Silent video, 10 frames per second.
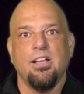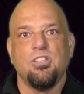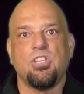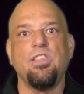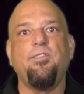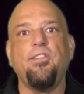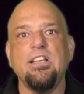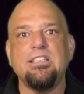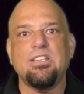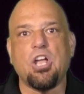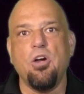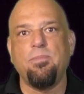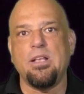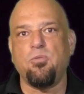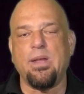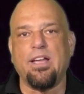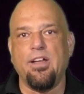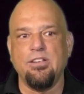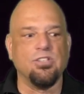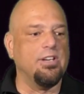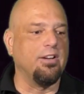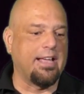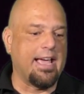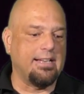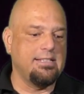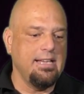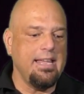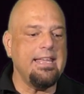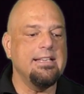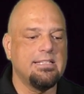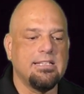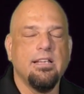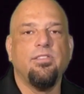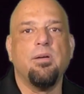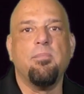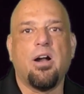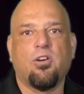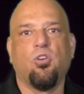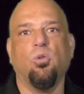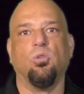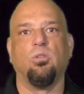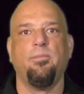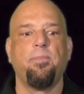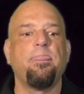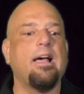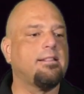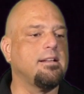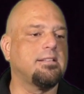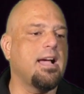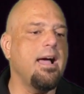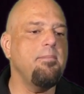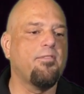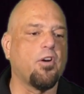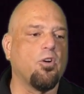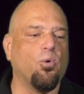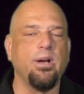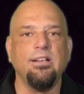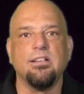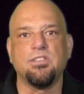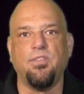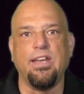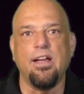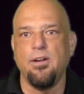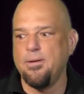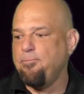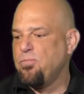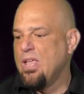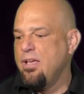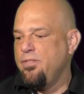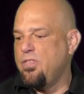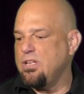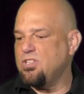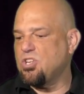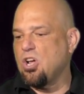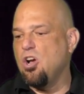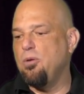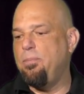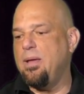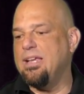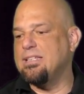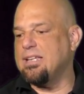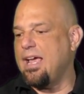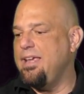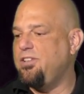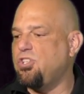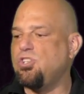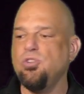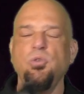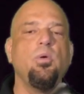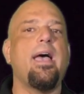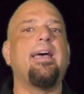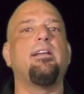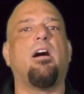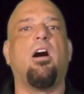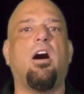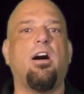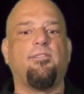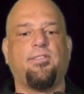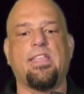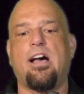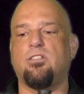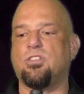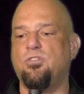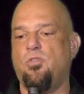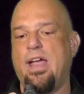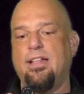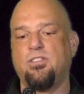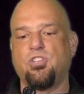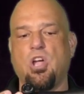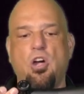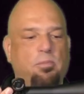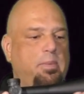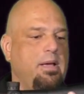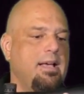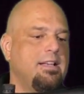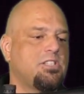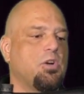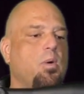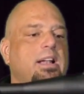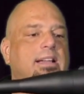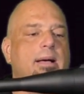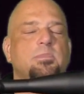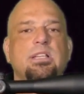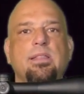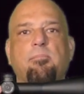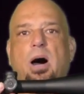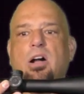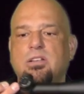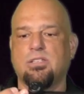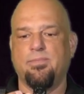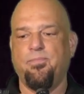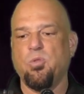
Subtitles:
So the first scope that we're going to look at is the Marcool. Now at the time of recording this video, this scope is a 2,500 Rand scope. So what comes in the box?